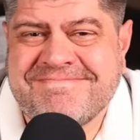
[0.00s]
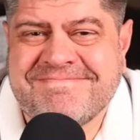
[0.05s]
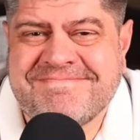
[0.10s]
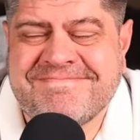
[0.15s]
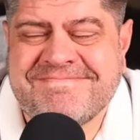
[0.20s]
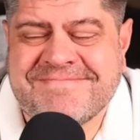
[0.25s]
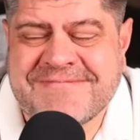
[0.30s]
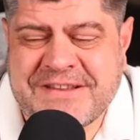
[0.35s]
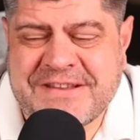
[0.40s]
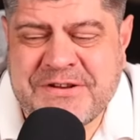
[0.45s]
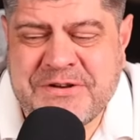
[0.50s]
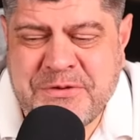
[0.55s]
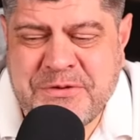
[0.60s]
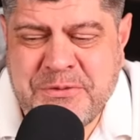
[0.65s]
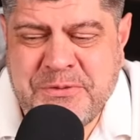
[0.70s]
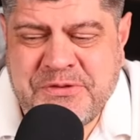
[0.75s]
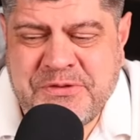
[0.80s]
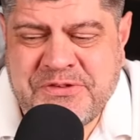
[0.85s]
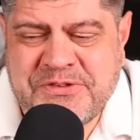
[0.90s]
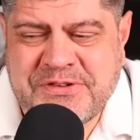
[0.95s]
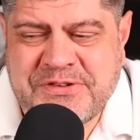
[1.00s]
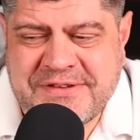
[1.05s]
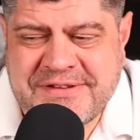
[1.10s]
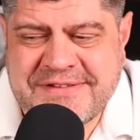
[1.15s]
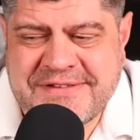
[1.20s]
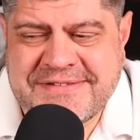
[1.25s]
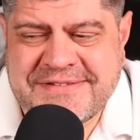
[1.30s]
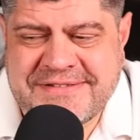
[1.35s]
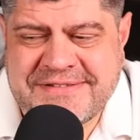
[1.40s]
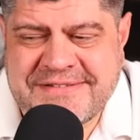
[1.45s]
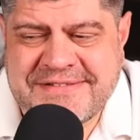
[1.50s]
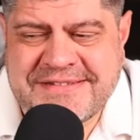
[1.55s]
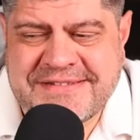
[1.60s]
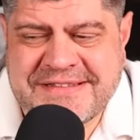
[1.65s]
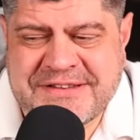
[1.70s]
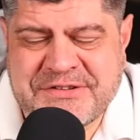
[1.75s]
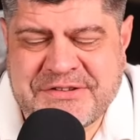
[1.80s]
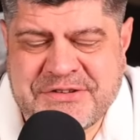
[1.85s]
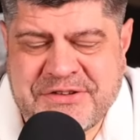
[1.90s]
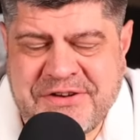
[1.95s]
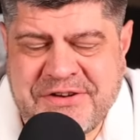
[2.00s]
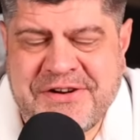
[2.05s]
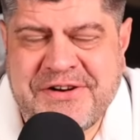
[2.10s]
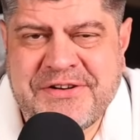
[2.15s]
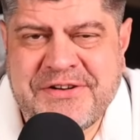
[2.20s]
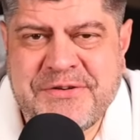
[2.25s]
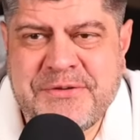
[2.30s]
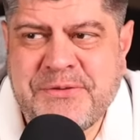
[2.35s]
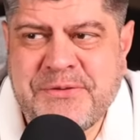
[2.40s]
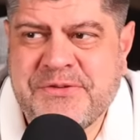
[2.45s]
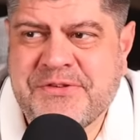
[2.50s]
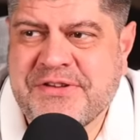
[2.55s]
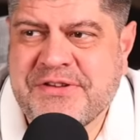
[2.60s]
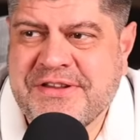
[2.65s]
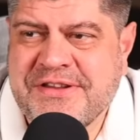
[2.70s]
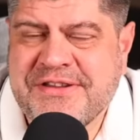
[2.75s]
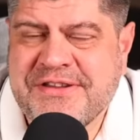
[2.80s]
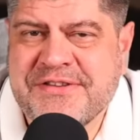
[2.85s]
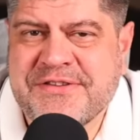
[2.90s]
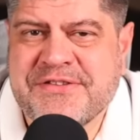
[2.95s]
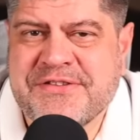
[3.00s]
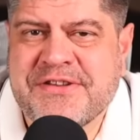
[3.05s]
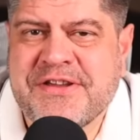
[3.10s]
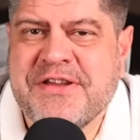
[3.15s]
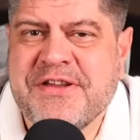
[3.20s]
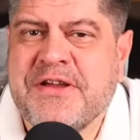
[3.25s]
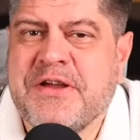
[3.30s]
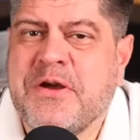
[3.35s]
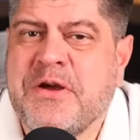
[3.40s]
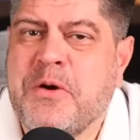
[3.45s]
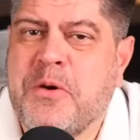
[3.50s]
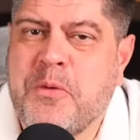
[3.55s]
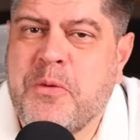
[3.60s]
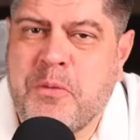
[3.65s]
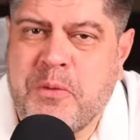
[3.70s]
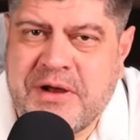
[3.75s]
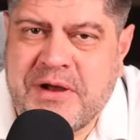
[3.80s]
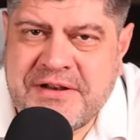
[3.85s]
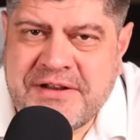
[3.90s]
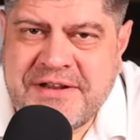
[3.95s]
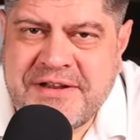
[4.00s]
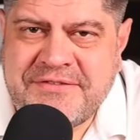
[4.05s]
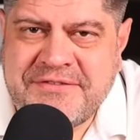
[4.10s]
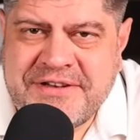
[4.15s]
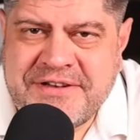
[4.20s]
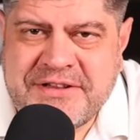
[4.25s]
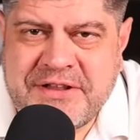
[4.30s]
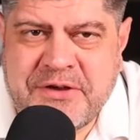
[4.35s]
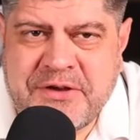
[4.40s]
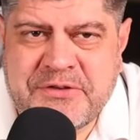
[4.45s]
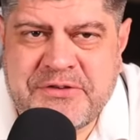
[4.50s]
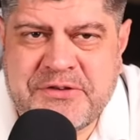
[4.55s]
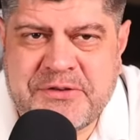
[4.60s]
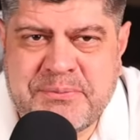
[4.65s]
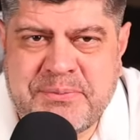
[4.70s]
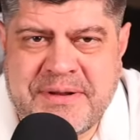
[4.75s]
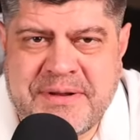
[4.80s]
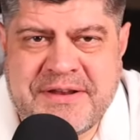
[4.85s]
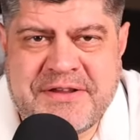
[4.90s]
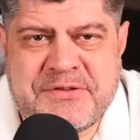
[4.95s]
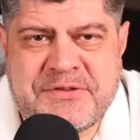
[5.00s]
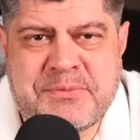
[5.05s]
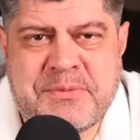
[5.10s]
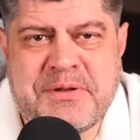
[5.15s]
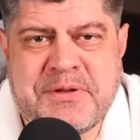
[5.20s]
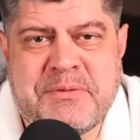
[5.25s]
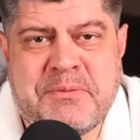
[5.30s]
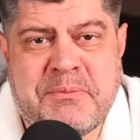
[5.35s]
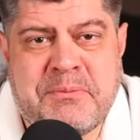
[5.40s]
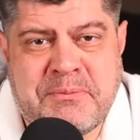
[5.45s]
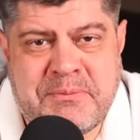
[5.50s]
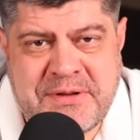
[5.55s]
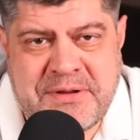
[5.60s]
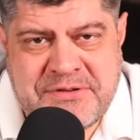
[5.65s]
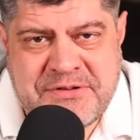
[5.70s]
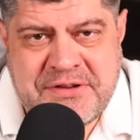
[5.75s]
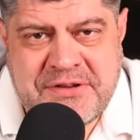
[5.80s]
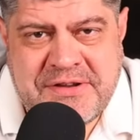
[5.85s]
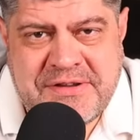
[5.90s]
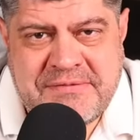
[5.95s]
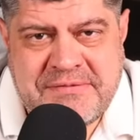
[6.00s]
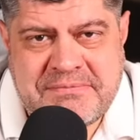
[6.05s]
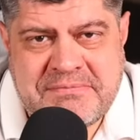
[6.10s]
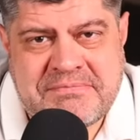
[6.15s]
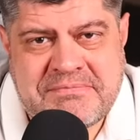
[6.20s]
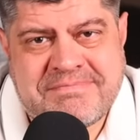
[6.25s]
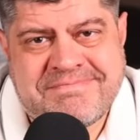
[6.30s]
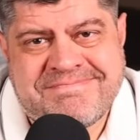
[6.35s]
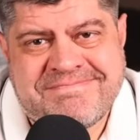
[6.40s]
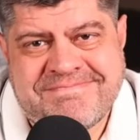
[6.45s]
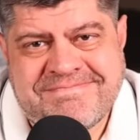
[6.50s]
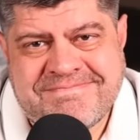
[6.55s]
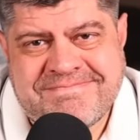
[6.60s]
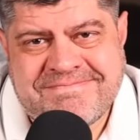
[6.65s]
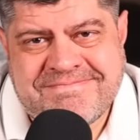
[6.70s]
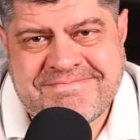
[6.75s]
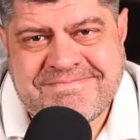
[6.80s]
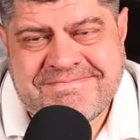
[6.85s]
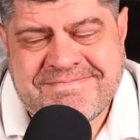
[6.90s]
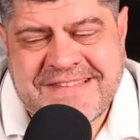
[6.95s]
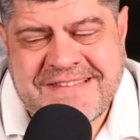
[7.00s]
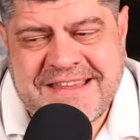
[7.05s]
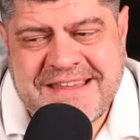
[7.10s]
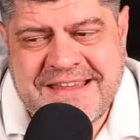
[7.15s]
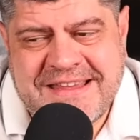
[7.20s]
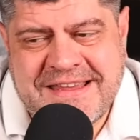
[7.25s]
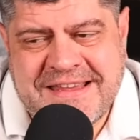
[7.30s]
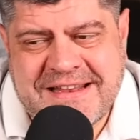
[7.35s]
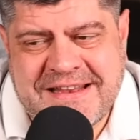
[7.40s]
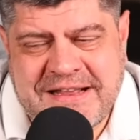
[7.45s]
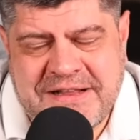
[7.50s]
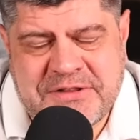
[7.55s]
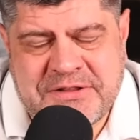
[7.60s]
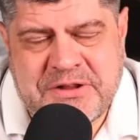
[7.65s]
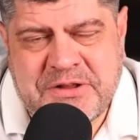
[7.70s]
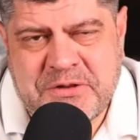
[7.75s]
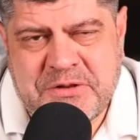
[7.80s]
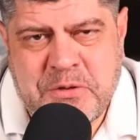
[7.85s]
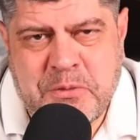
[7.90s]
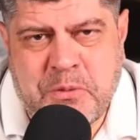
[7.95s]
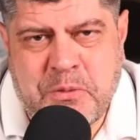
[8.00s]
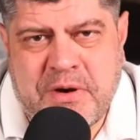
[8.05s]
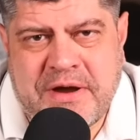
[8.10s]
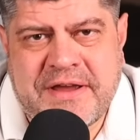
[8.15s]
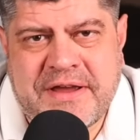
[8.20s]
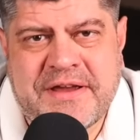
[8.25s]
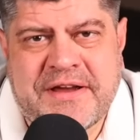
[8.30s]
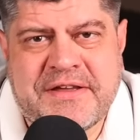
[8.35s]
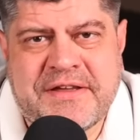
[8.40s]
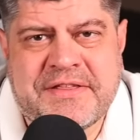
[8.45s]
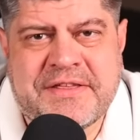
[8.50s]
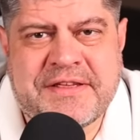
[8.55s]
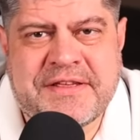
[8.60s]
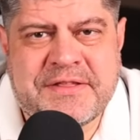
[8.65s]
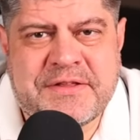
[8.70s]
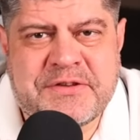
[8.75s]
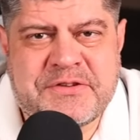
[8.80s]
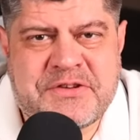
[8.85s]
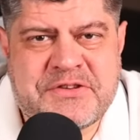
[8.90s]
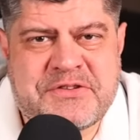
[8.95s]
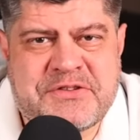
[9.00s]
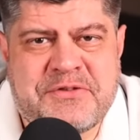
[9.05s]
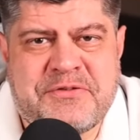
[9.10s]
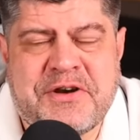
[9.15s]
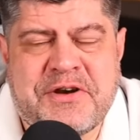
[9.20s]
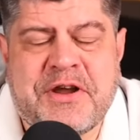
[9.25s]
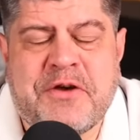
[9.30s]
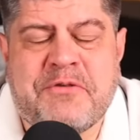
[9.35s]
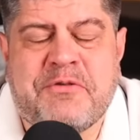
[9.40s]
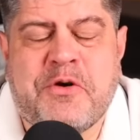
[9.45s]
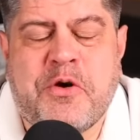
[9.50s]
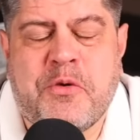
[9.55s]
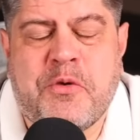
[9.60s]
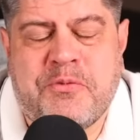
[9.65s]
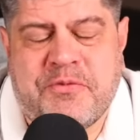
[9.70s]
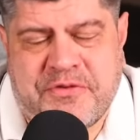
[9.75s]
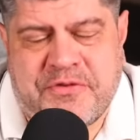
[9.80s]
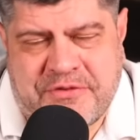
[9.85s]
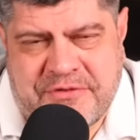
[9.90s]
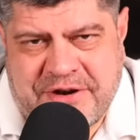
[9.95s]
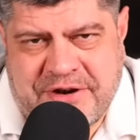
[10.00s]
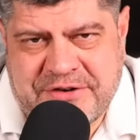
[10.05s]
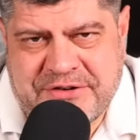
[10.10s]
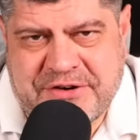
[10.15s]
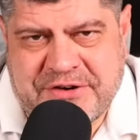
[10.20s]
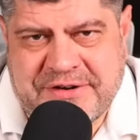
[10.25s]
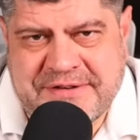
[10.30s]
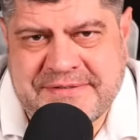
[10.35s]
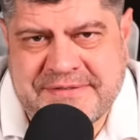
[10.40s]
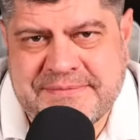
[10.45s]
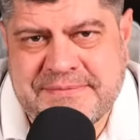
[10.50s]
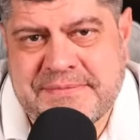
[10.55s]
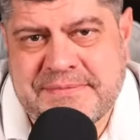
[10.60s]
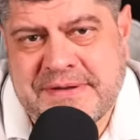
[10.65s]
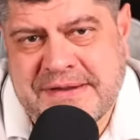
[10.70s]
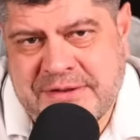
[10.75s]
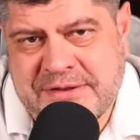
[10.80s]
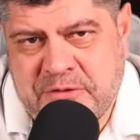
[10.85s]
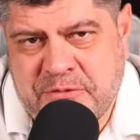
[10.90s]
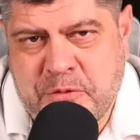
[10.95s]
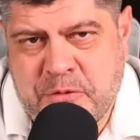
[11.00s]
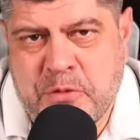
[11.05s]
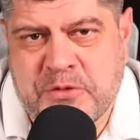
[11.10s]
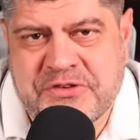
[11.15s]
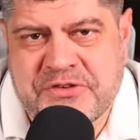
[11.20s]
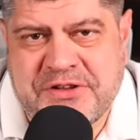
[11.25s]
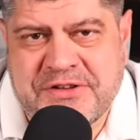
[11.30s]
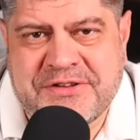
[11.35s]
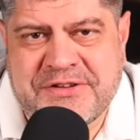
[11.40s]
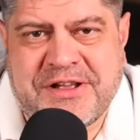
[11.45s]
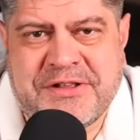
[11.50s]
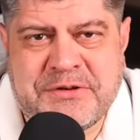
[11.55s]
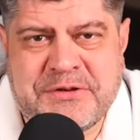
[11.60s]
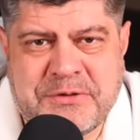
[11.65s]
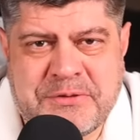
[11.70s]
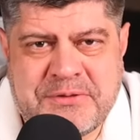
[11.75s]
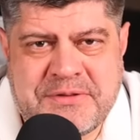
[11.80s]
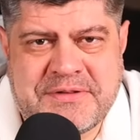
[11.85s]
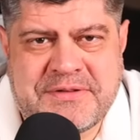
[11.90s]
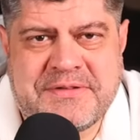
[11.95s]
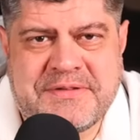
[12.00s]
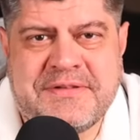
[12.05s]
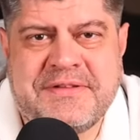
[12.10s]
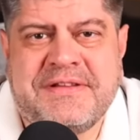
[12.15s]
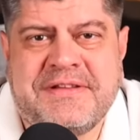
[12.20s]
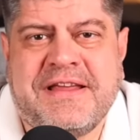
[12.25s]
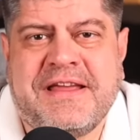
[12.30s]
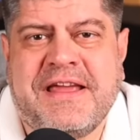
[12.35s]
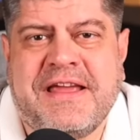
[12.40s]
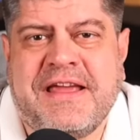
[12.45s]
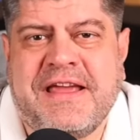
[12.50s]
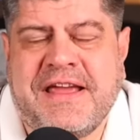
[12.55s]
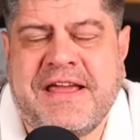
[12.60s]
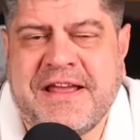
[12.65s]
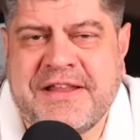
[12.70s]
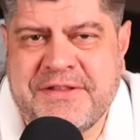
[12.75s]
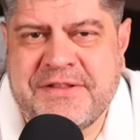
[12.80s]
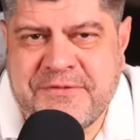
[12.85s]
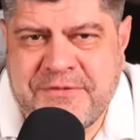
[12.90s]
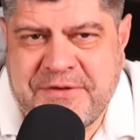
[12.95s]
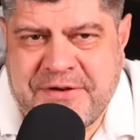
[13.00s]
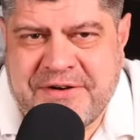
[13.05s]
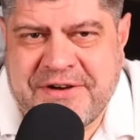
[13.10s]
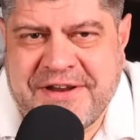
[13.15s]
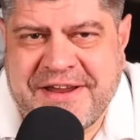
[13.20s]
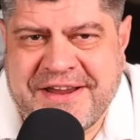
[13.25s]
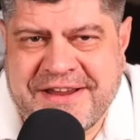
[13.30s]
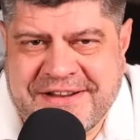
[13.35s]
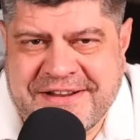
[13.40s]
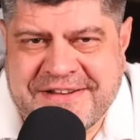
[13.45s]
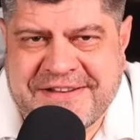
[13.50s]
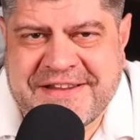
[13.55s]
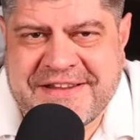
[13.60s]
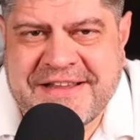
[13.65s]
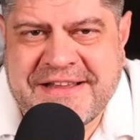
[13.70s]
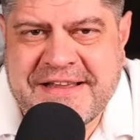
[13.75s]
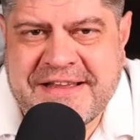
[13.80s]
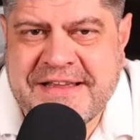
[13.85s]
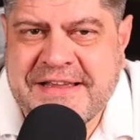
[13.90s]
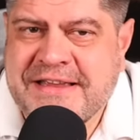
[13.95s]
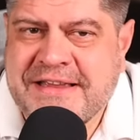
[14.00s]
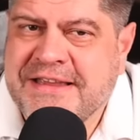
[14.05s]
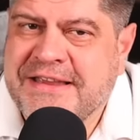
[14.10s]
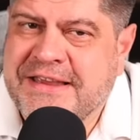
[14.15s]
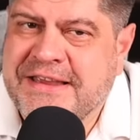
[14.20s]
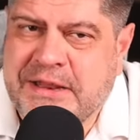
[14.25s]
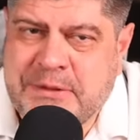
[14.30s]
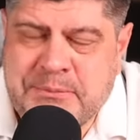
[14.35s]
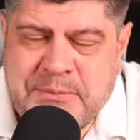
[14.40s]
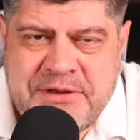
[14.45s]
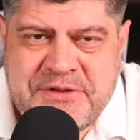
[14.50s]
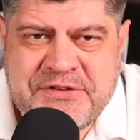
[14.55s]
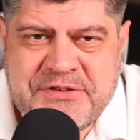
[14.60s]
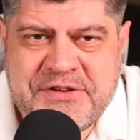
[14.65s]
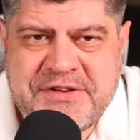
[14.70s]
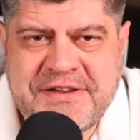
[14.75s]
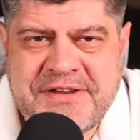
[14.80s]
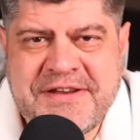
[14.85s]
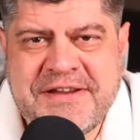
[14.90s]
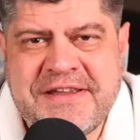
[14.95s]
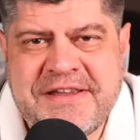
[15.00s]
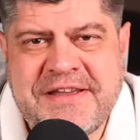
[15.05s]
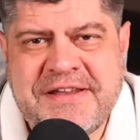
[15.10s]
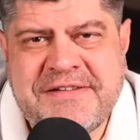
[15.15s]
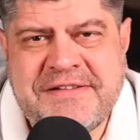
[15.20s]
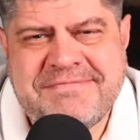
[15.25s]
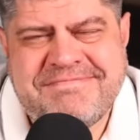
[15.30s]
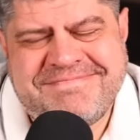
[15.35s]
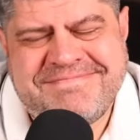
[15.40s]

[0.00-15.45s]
the news, the star news is 100,000 policemen missing, and I'll tell you why I think this is a ray of hope for Russia. And of course, I'll tell you at the very end. And me singing again?